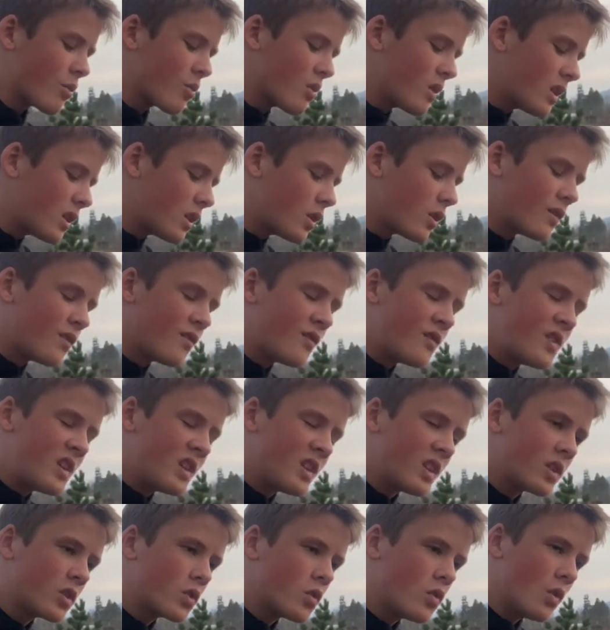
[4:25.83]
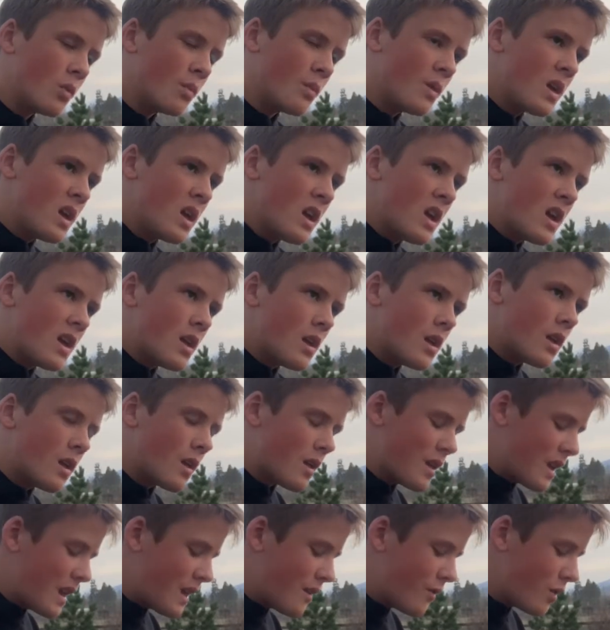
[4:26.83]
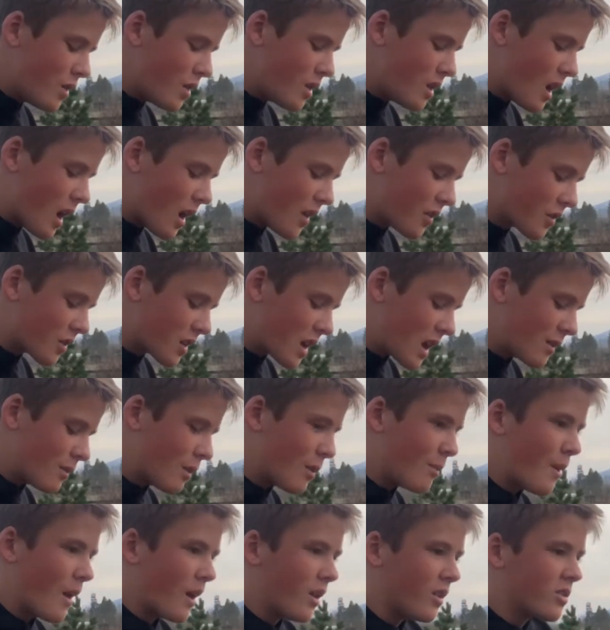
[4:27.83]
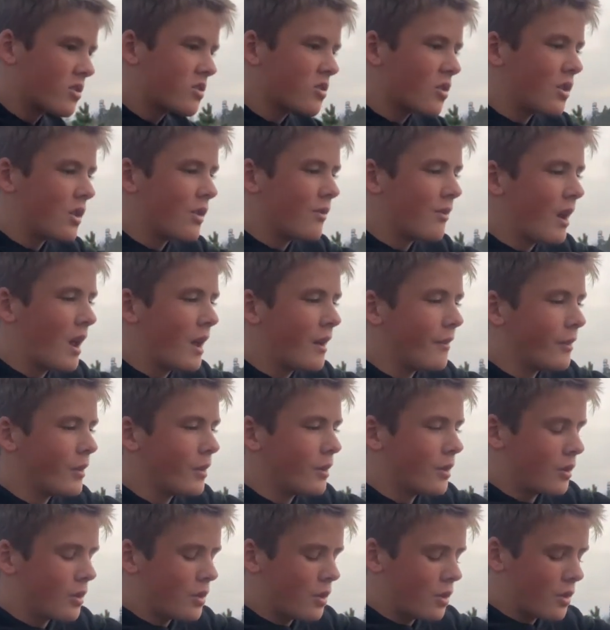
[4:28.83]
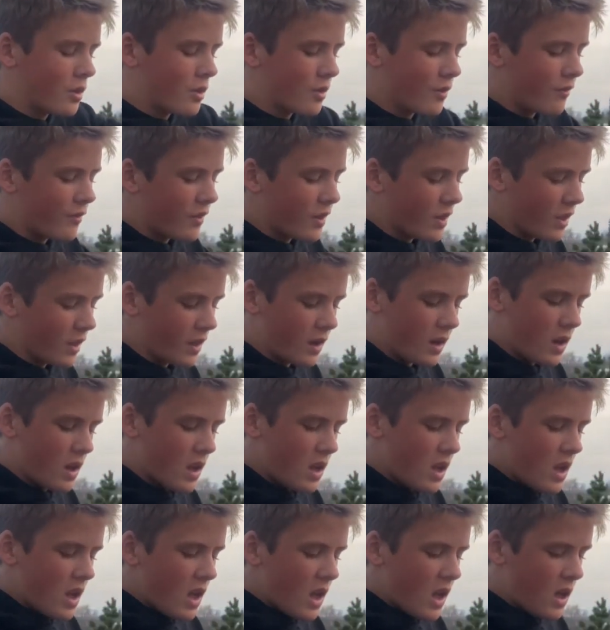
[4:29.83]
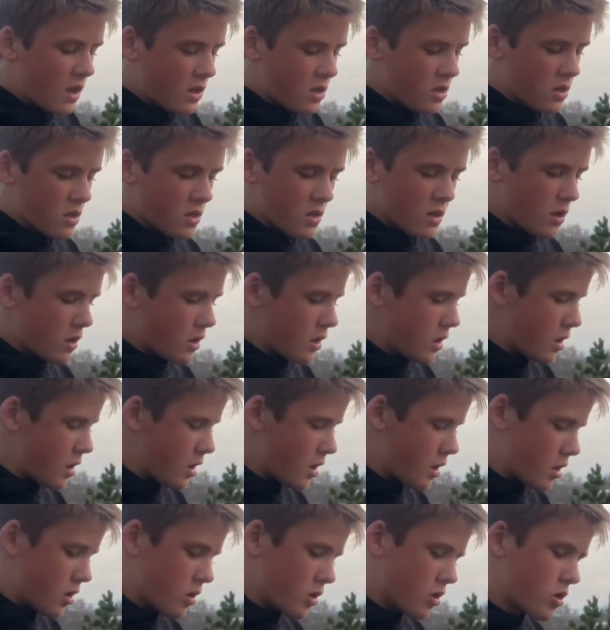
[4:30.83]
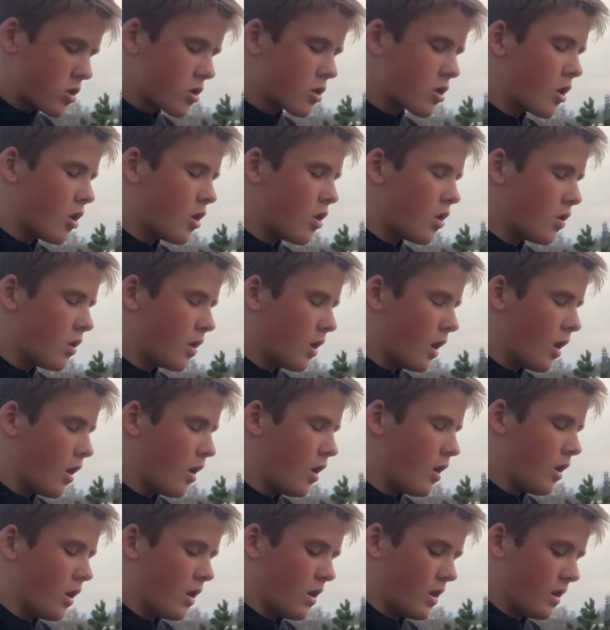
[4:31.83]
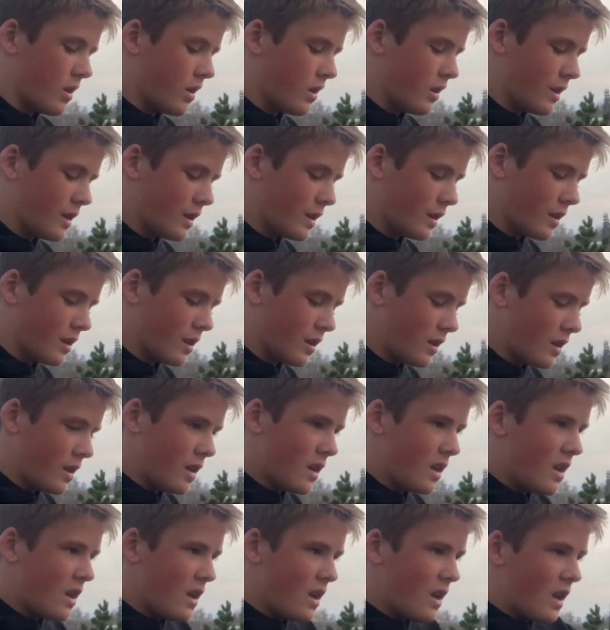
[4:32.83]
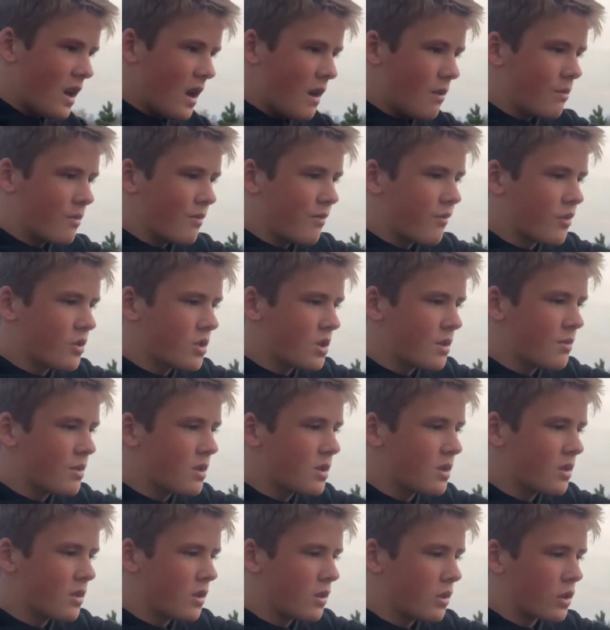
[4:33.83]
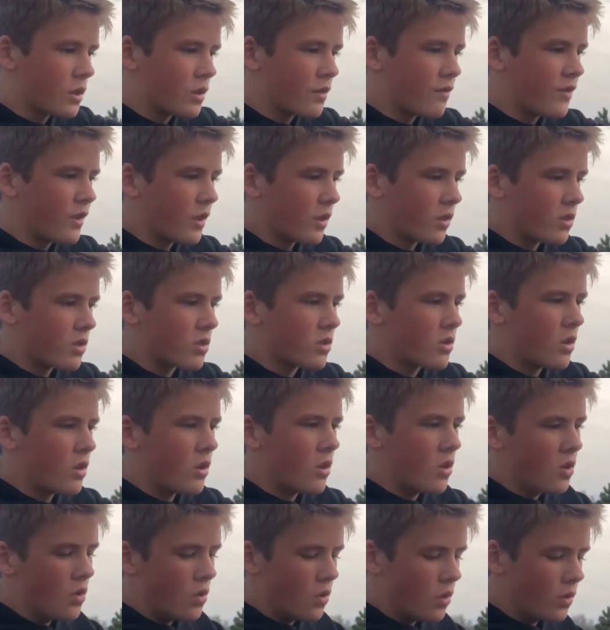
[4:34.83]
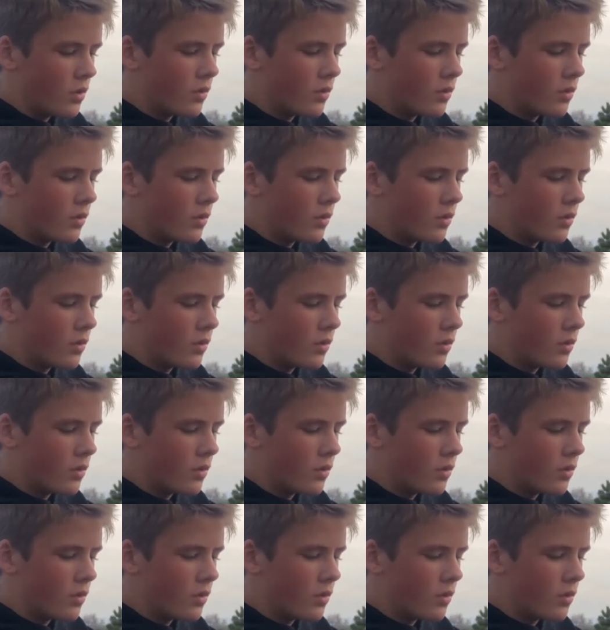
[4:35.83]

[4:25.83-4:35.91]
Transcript: good feeling to them. Even the other Gamo pellets don't even have it good as a feeling. It's so good. For some reason, it just feels so